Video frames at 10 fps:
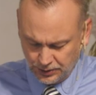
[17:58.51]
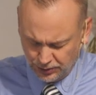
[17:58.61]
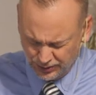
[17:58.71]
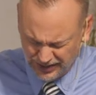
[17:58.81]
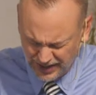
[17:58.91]

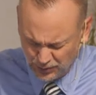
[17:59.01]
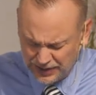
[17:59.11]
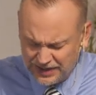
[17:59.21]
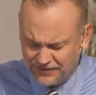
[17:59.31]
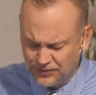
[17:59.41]
Lord God,
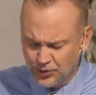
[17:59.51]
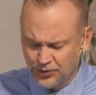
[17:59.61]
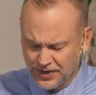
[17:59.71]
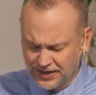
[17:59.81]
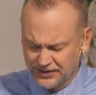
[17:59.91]
we give you
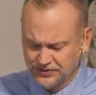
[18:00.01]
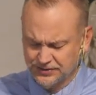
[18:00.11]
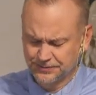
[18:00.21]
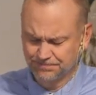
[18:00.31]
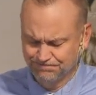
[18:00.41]

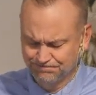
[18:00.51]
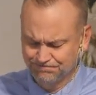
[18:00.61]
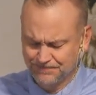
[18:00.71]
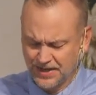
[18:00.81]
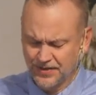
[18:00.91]
thanks
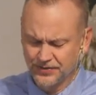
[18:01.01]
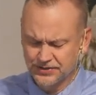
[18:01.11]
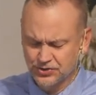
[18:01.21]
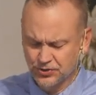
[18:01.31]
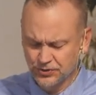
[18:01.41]
on
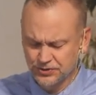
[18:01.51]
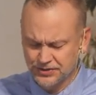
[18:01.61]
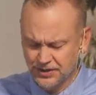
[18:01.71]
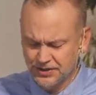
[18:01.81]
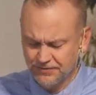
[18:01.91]
this third
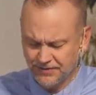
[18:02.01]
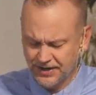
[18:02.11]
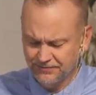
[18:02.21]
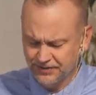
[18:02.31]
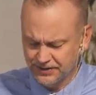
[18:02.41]
Sunday of
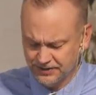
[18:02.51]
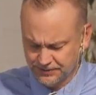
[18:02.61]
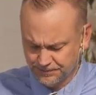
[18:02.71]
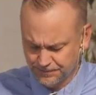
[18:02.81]
Advent,